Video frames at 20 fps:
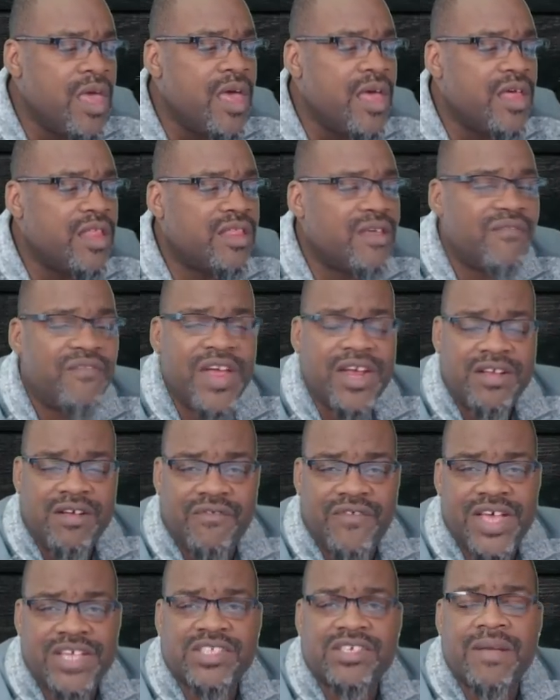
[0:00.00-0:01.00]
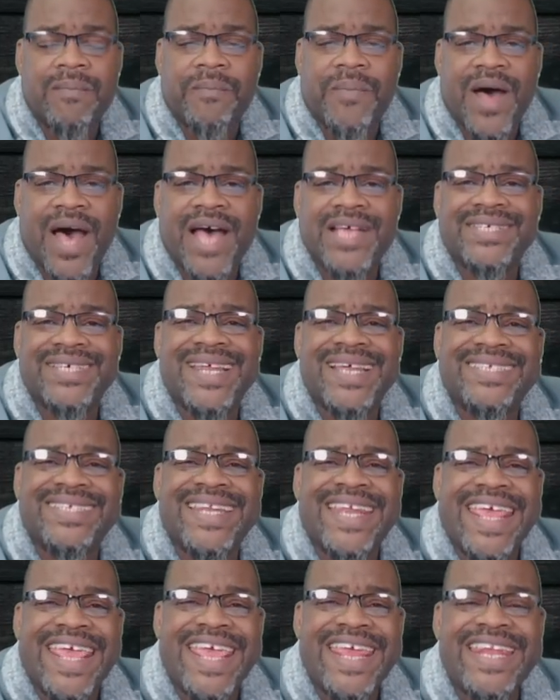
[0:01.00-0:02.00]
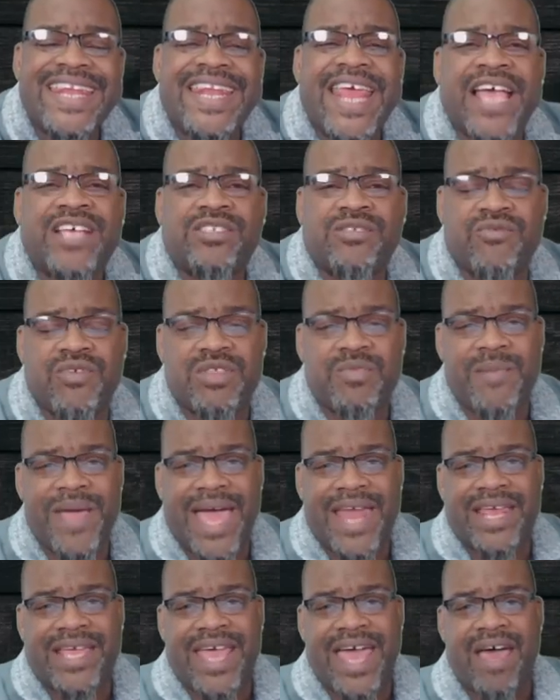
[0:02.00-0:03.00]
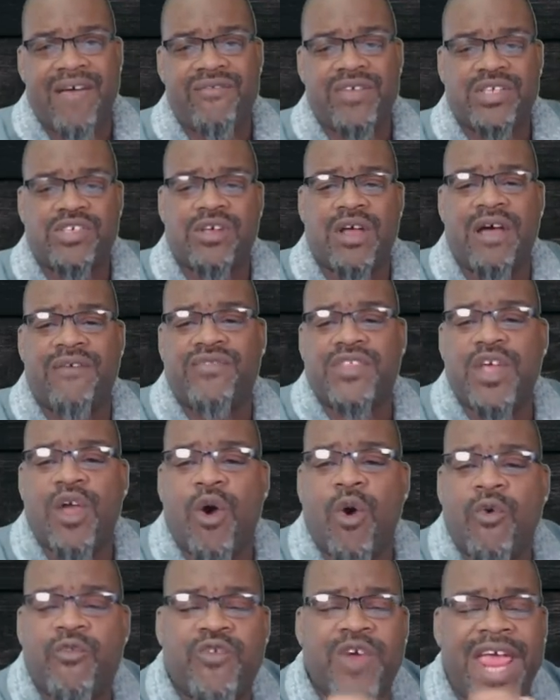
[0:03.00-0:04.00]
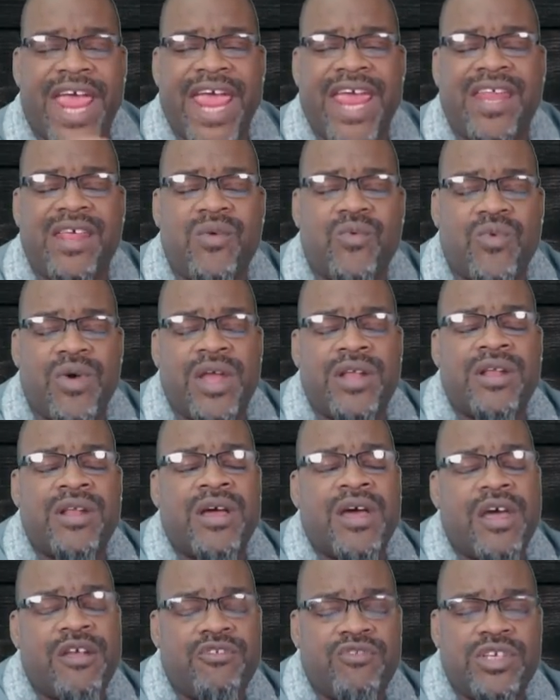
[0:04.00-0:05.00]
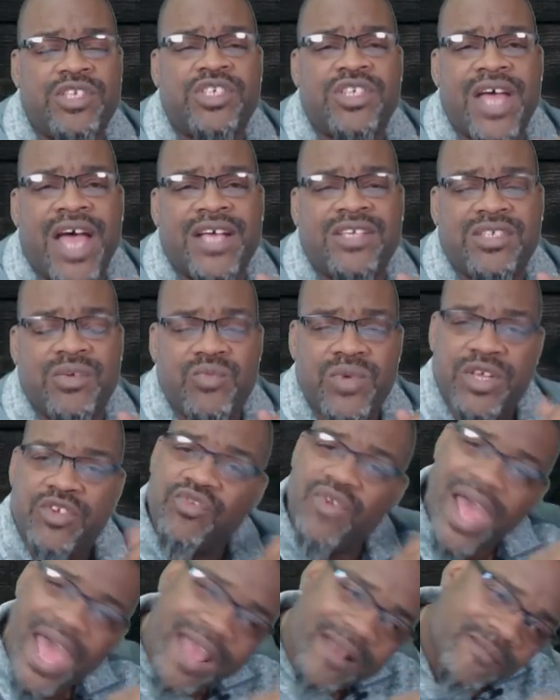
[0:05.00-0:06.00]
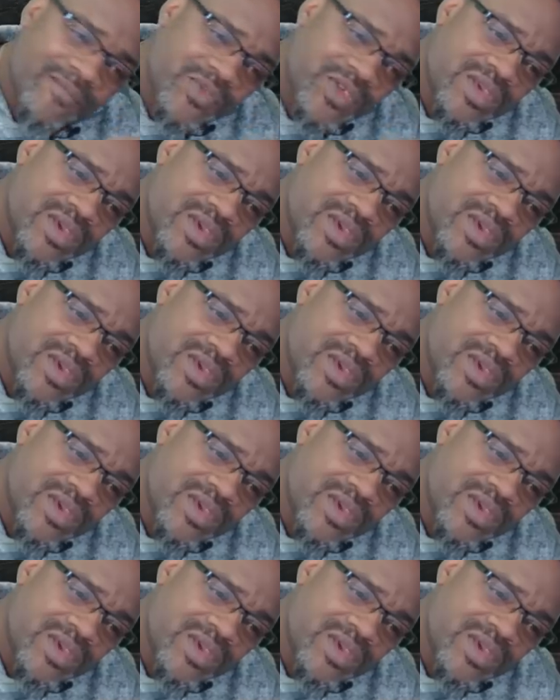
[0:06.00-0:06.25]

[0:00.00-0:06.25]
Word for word: The VectorVest composite is an indexed arithmetic average of the over eighty-one hundred stocks that we track.